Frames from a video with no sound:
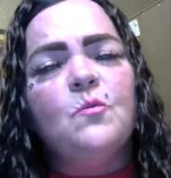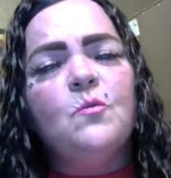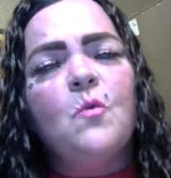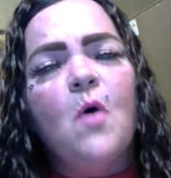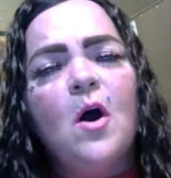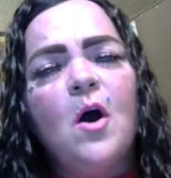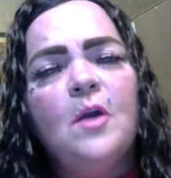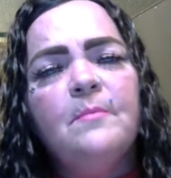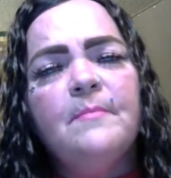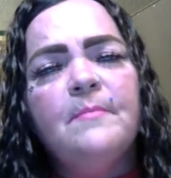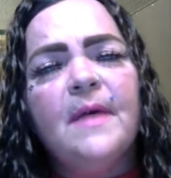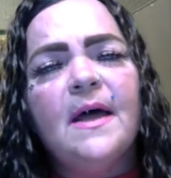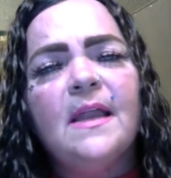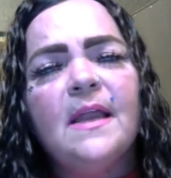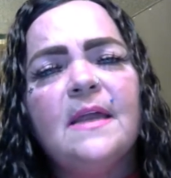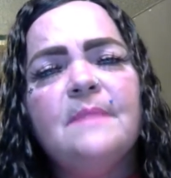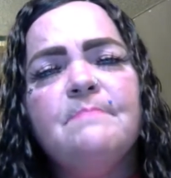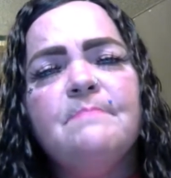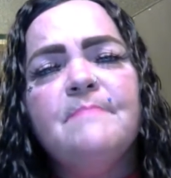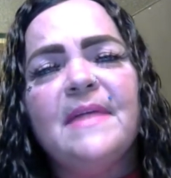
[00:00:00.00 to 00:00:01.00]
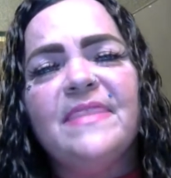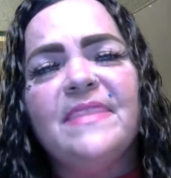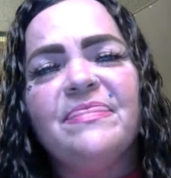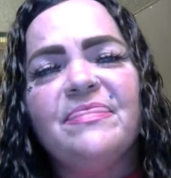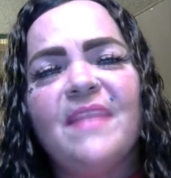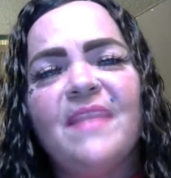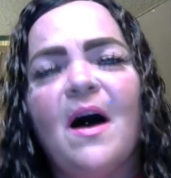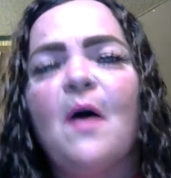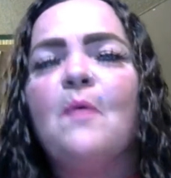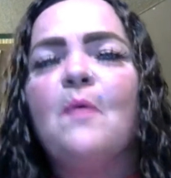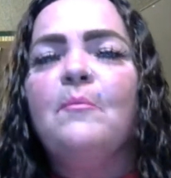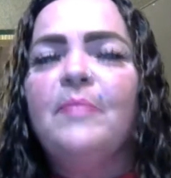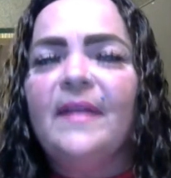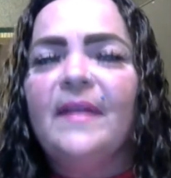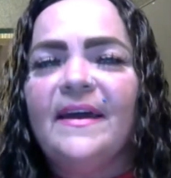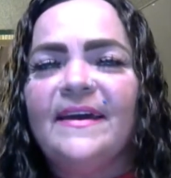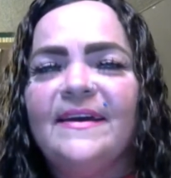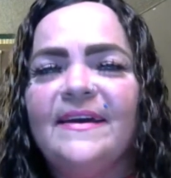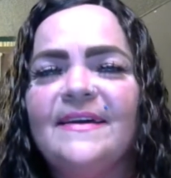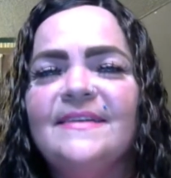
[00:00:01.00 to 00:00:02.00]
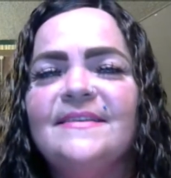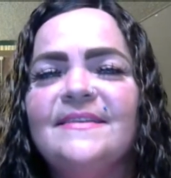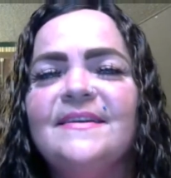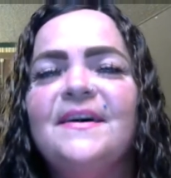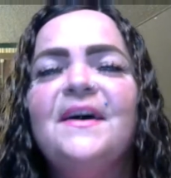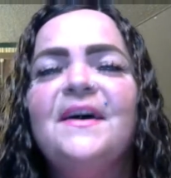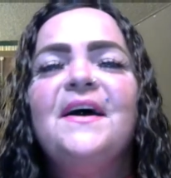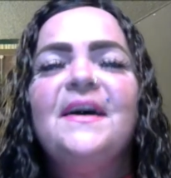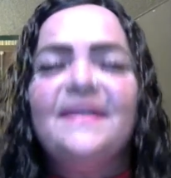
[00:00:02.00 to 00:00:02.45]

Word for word: watermelon menthol blend